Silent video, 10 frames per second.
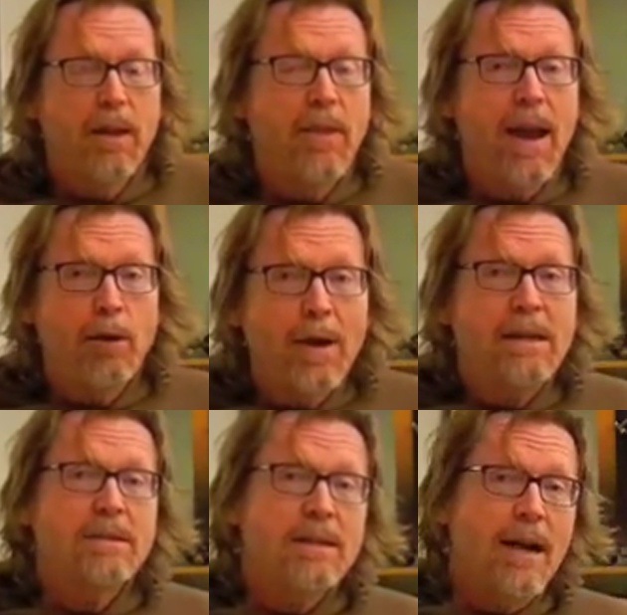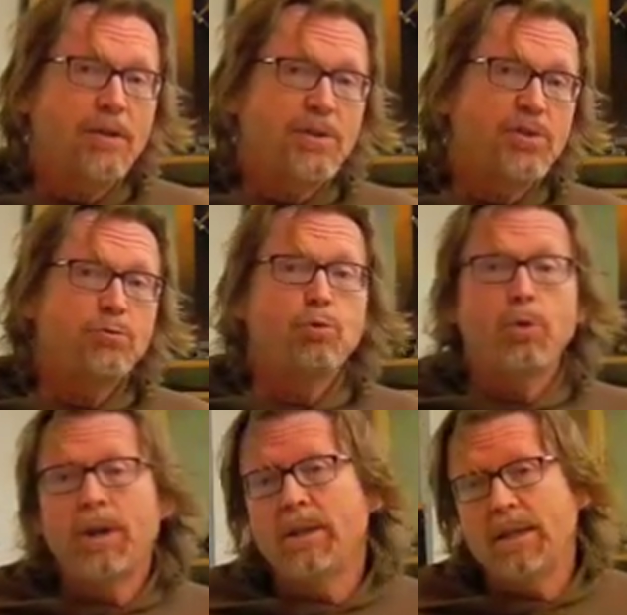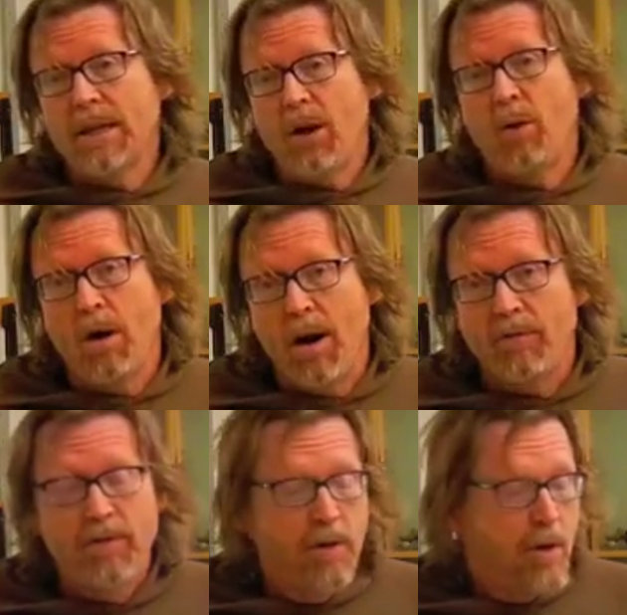The aerator sirens really go off